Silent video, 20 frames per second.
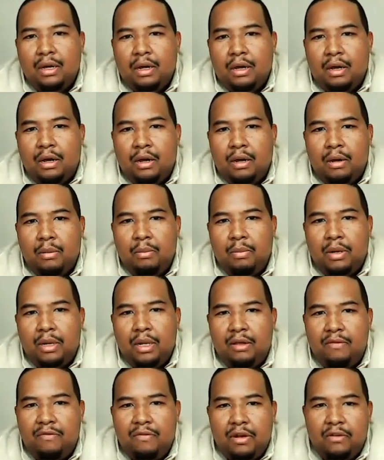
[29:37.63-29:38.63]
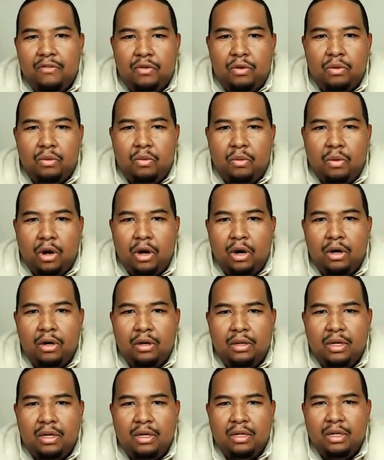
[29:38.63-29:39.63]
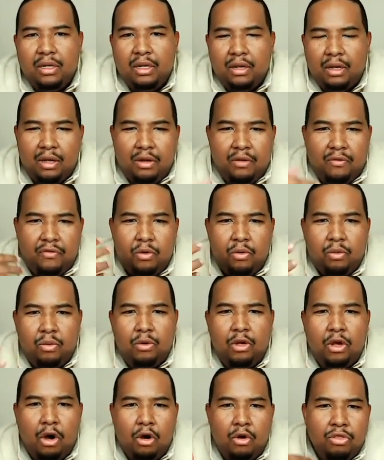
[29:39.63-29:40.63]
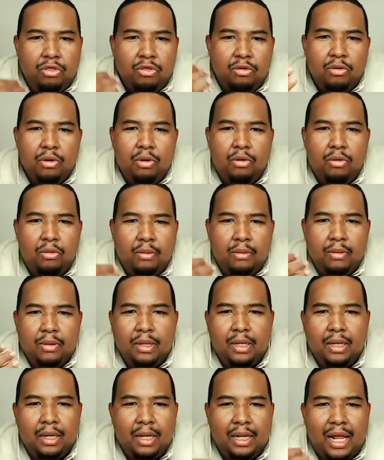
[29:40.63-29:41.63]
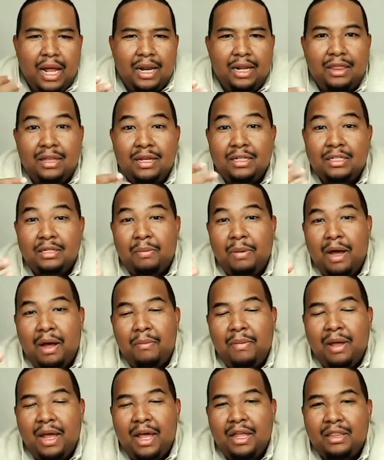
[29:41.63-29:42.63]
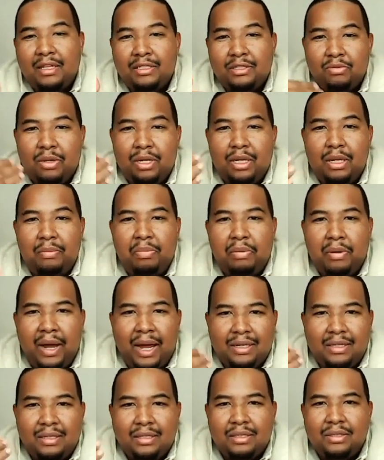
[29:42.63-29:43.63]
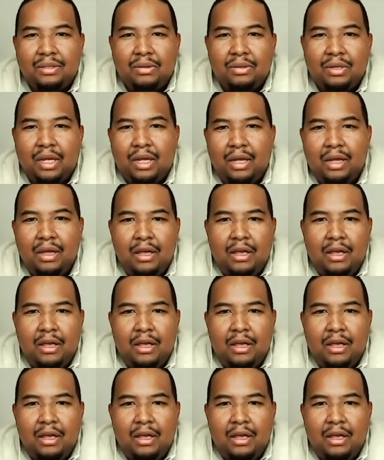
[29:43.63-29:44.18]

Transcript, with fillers: But even if you were, if you go through a lot of things about math is really practice, okay?